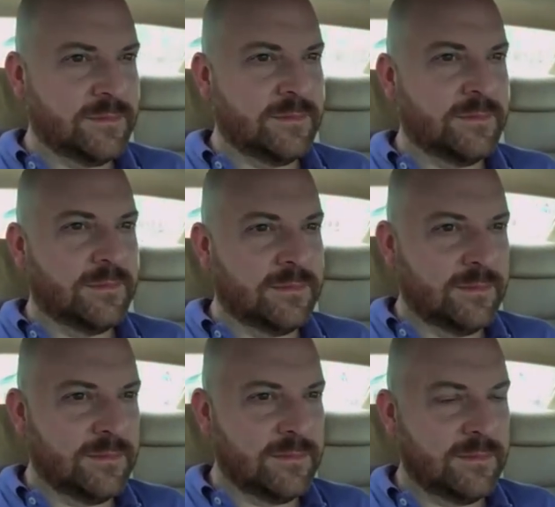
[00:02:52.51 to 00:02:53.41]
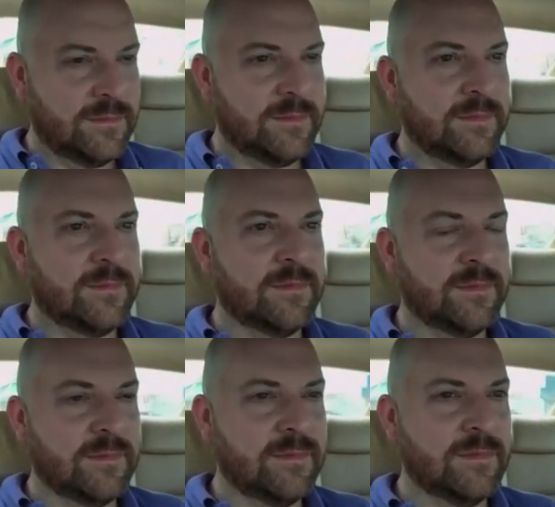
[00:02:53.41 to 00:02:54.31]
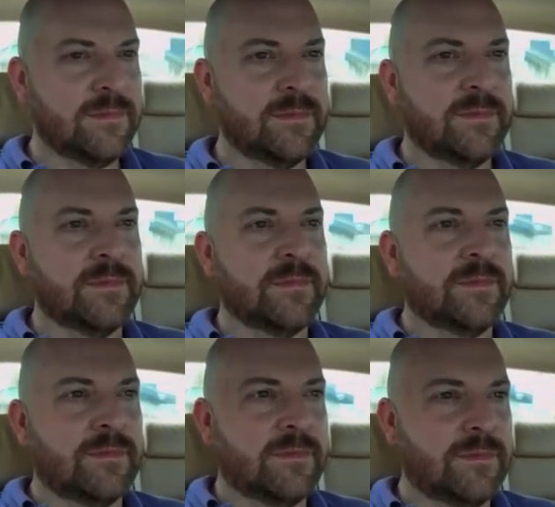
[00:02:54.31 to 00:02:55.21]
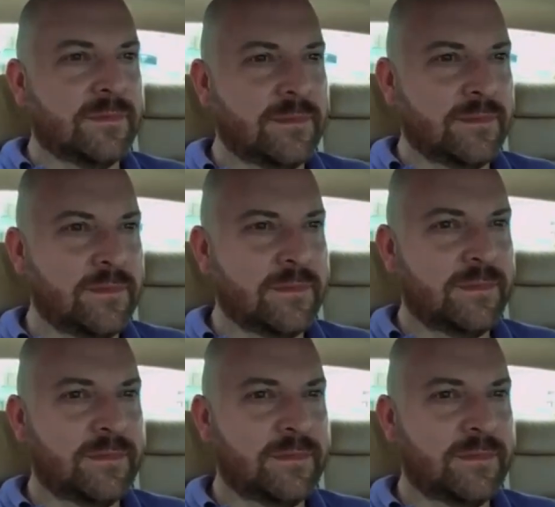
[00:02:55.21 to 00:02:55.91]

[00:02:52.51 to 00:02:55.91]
[no speech]